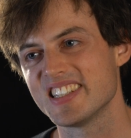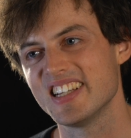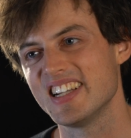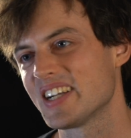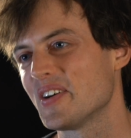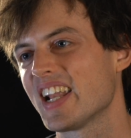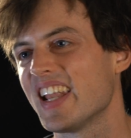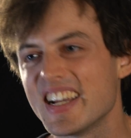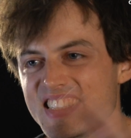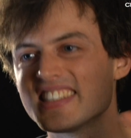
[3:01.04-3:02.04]
uh, quite a
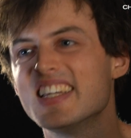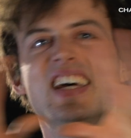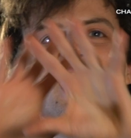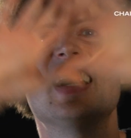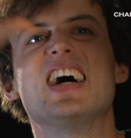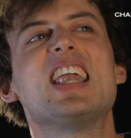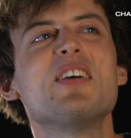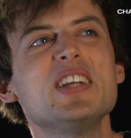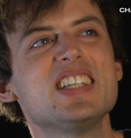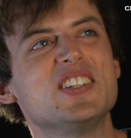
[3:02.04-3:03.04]
nice uh,
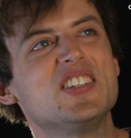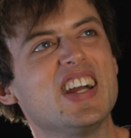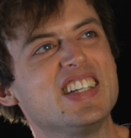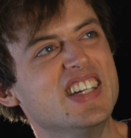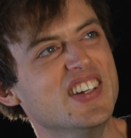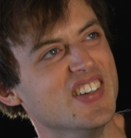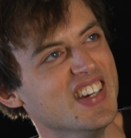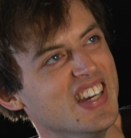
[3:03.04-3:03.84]
limit to try to